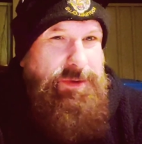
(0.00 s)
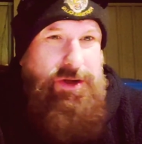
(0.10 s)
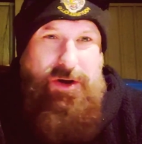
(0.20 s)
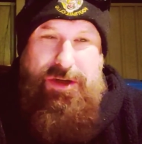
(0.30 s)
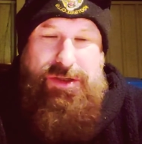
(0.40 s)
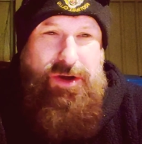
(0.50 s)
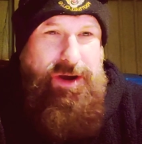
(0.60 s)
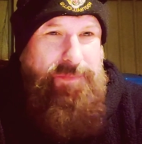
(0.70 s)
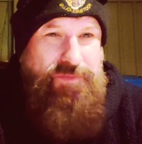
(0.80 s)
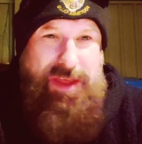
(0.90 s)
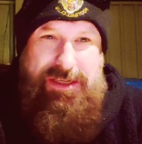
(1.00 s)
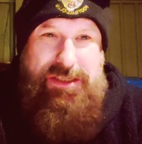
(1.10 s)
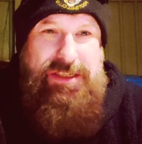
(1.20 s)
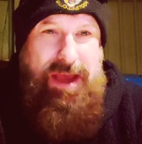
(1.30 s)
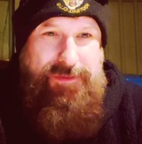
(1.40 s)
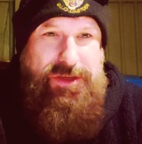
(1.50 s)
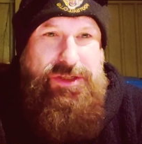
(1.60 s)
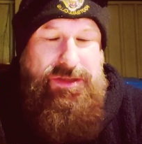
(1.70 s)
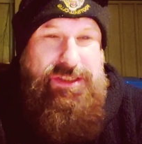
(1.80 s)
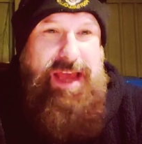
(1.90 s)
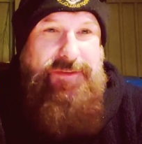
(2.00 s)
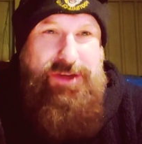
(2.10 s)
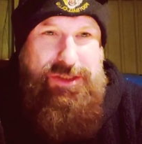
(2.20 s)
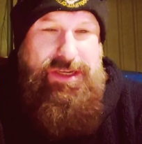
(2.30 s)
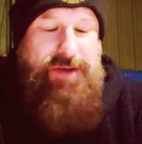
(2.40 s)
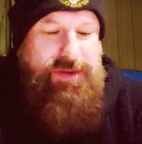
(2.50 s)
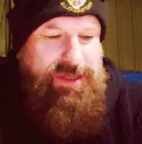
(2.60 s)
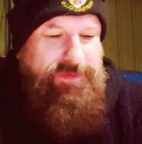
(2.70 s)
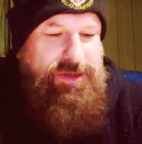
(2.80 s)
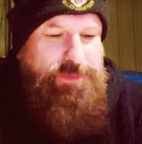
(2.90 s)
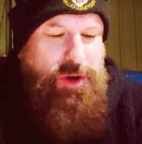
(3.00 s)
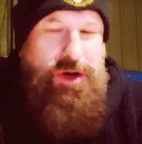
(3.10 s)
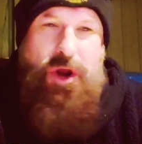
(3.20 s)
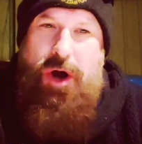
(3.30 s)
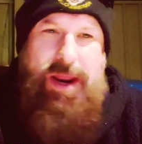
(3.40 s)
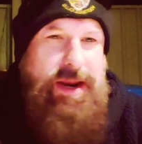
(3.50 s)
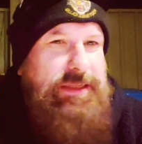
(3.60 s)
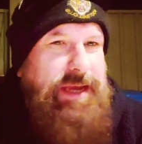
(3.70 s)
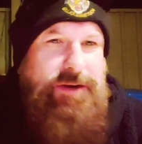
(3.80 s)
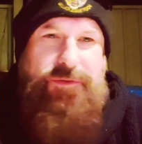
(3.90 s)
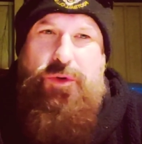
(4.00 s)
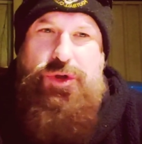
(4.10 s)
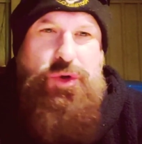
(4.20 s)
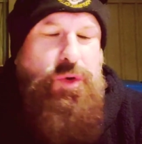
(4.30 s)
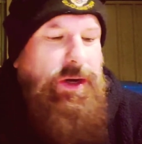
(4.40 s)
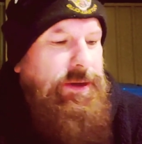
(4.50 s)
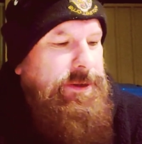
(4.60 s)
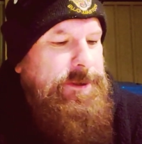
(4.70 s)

me, guys. Sorry. This is savage. Savage burn. 9 out of 10 for sure.